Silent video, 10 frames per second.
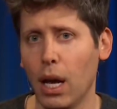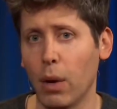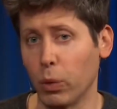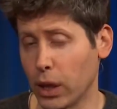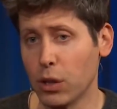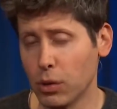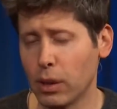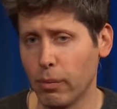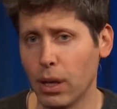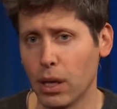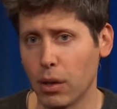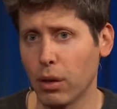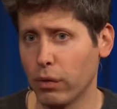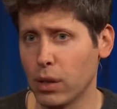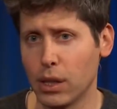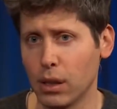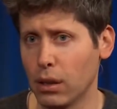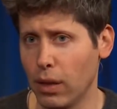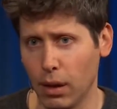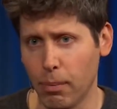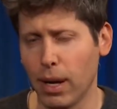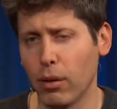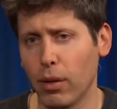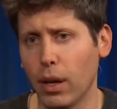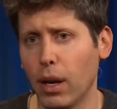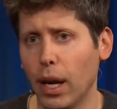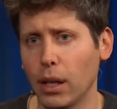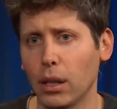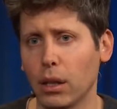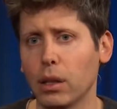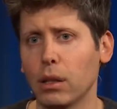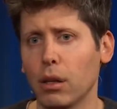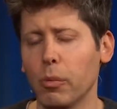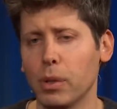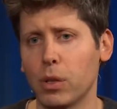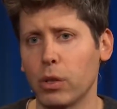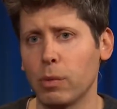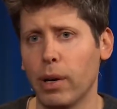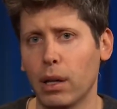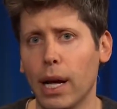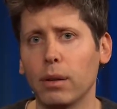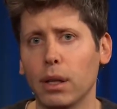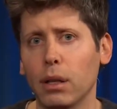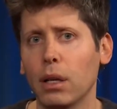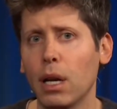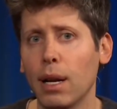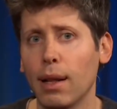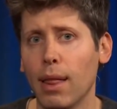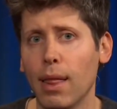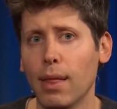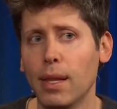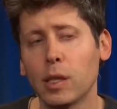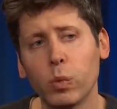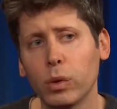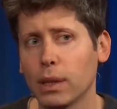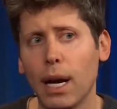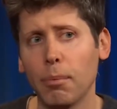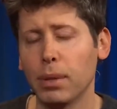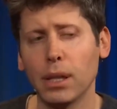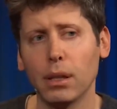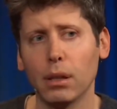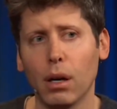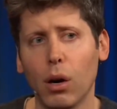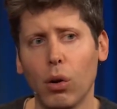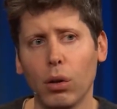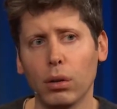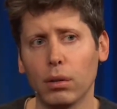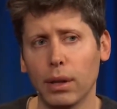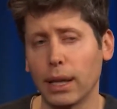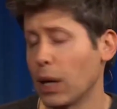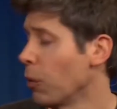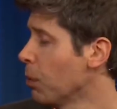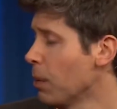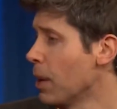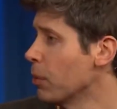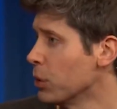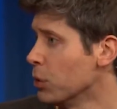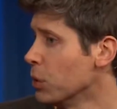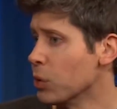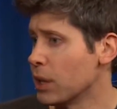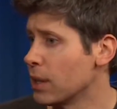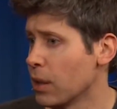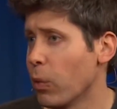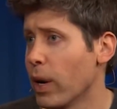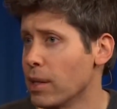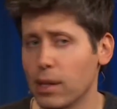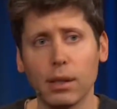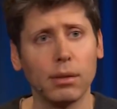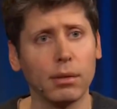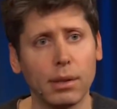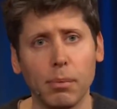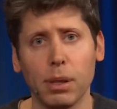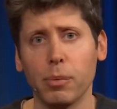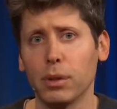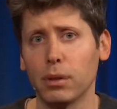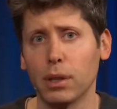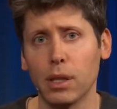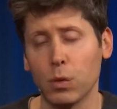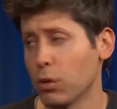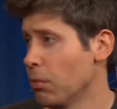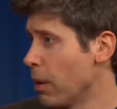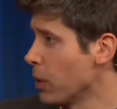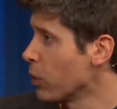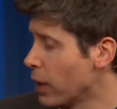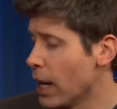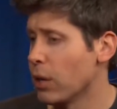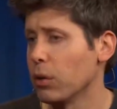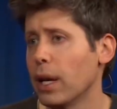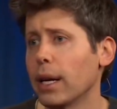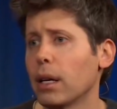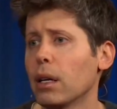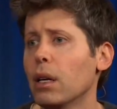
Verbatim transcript: We're going to do something near the frontier, I think better than any current open source model out there. This will not be all, like, there will be people who use this in ways that some people in this room, maybe you or I, don't like.